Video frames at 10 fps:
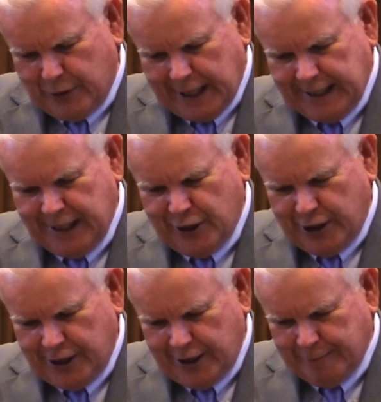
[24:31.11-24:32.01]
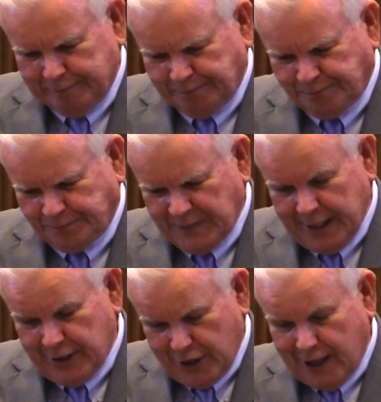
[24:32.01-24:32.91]
riding herd.
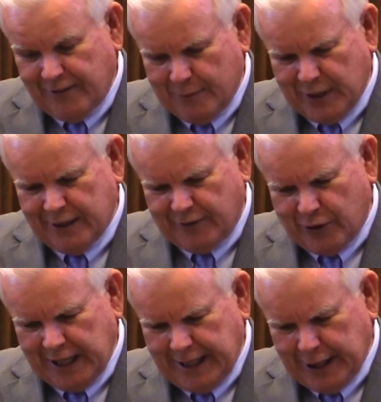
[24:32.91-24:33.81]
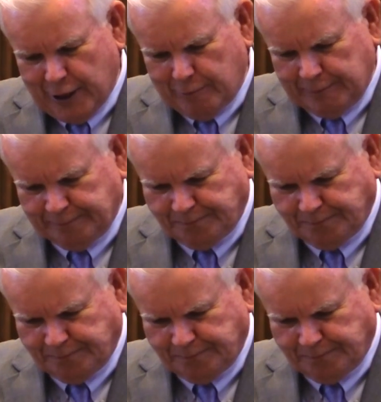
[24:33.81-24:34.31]
It has often been of great help.